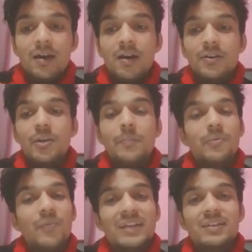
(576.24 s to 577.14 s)

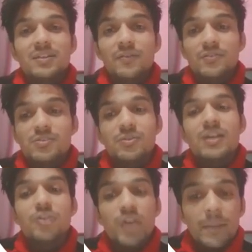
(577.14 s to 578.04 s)
provide the services
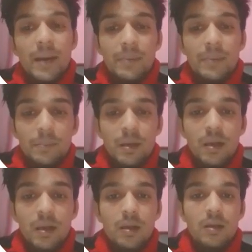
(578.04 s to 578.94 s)
to the nearby
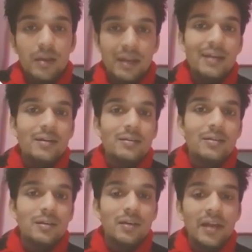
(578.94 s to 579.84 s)
people, right?
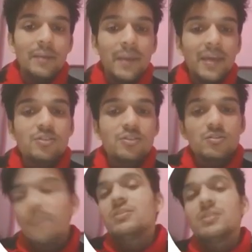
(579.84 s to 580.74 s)
It makes
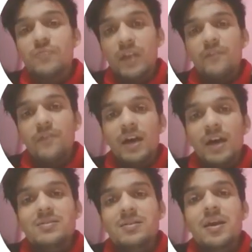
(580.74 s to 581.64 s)
your services very
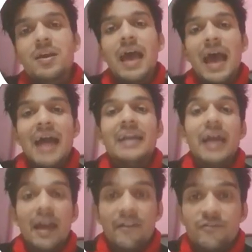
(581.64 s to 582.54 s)
fast
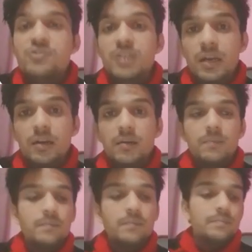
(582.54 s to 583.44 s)
and efficient.
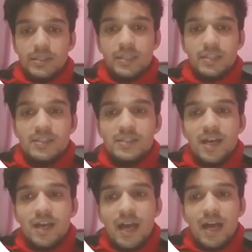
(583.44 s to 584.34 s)
Then this
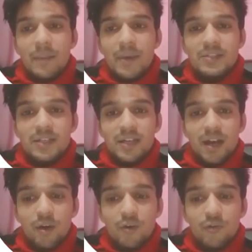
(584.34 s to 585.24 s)
is the
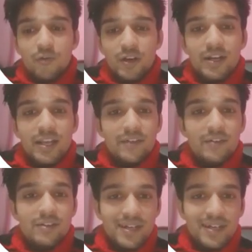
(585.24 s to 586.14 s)
Amazon Cloudfront
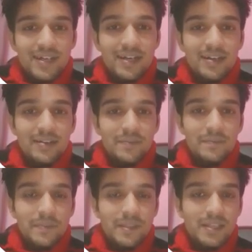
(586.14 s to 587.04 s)
delivers content.
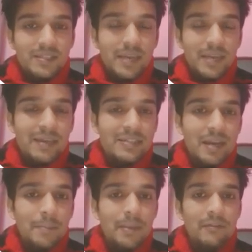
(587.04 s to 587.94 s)
The same
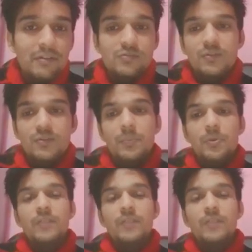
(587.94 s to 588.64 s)
example which we were